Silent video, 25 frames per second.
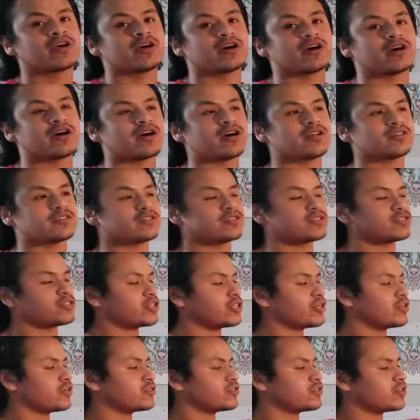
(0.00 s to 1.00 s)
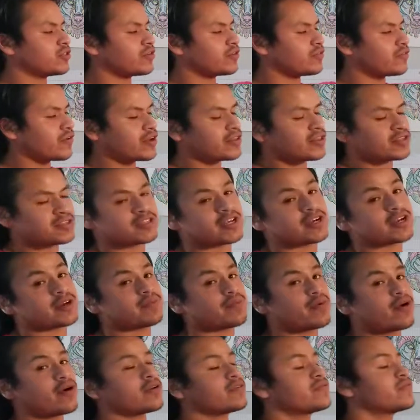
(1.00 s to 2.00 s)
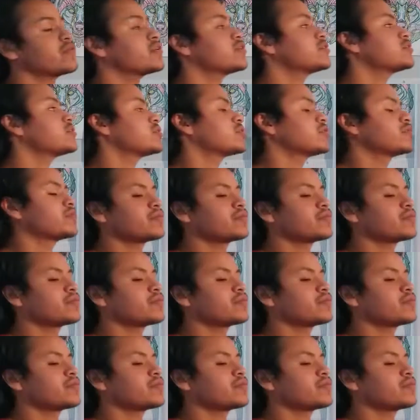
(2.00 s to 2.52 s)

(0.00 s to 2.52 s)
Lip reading: to signify the second part of this.